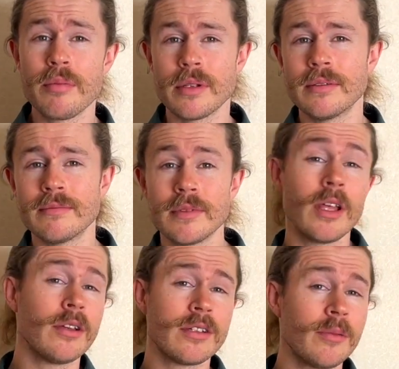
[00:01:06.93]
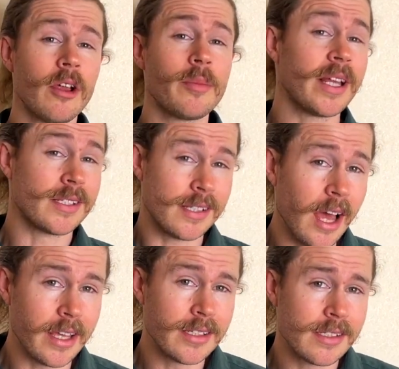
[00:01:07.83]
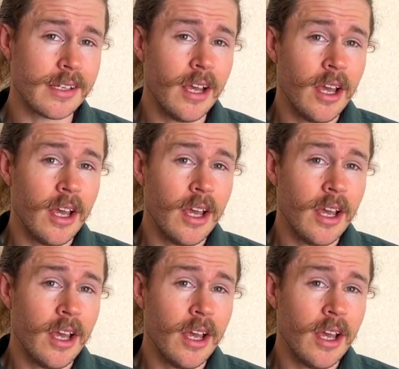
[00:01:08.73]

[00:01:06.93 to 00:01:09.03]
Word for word: and learned a lot about science,